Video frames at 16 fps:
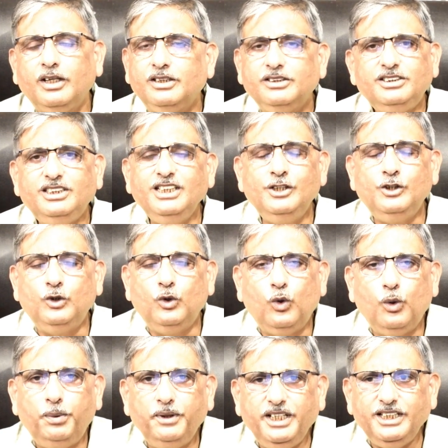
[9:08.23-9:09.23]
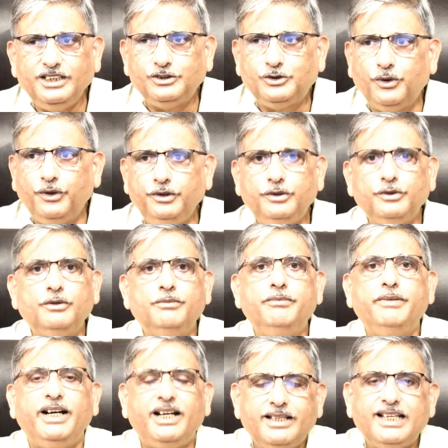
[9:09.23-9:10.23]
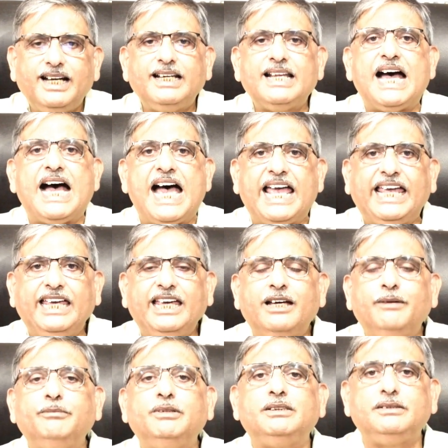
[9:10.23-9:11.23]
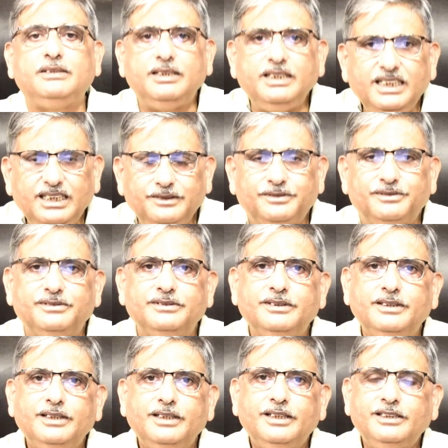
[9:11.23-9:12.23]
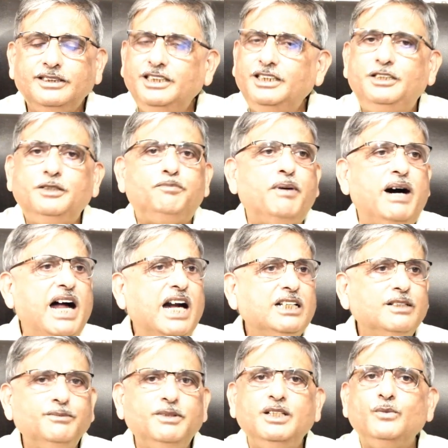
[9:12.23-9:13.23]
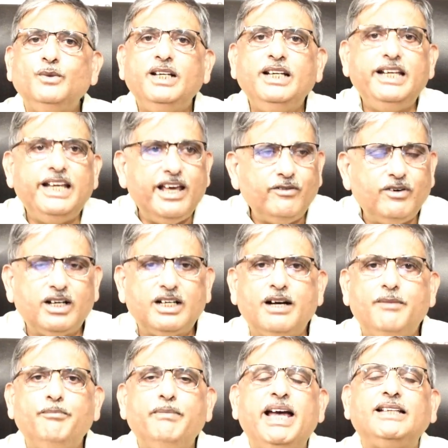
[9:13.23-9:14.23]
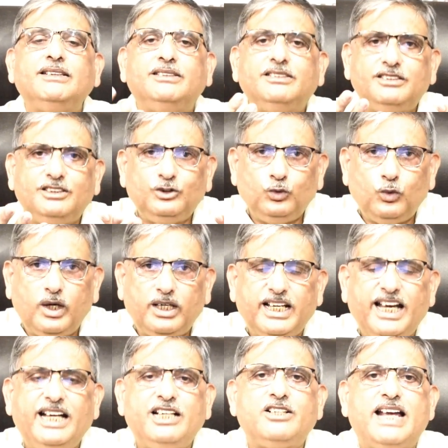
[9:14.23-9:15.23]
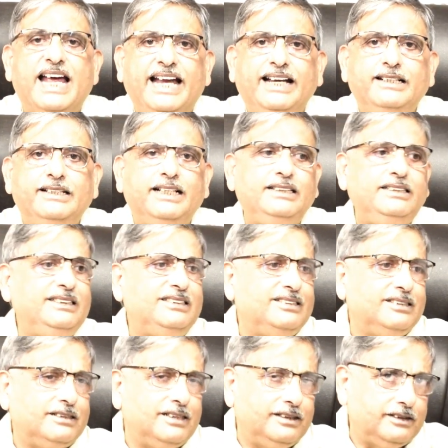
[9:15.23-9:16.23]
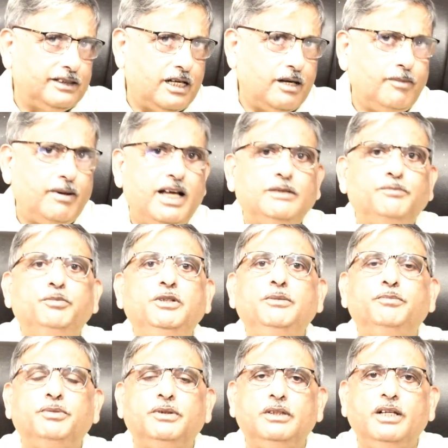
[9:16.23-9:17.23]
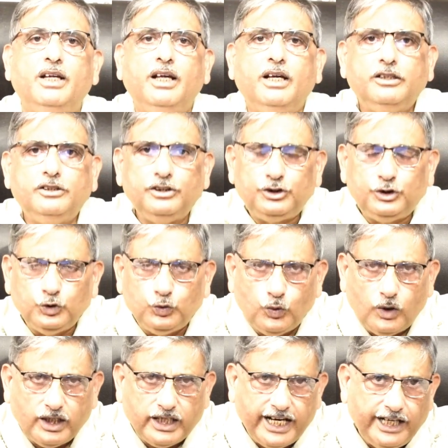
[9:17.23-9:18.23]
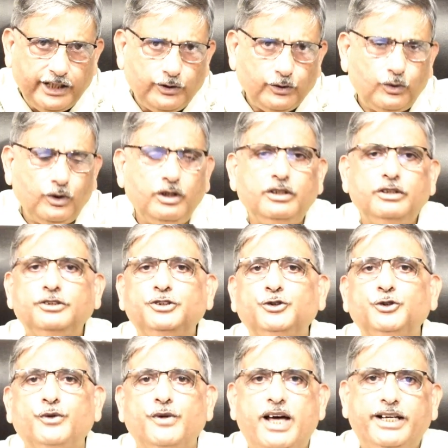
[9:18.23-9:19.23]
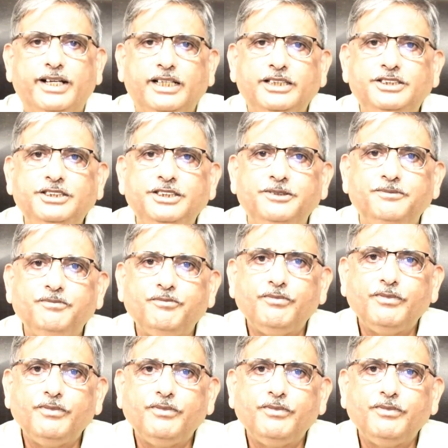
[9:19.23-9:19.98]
See, nobody is going to admit that I am a thief. The department will never come back. This is what I try and tell the Sikandrabad people. This is what I told Surana ji.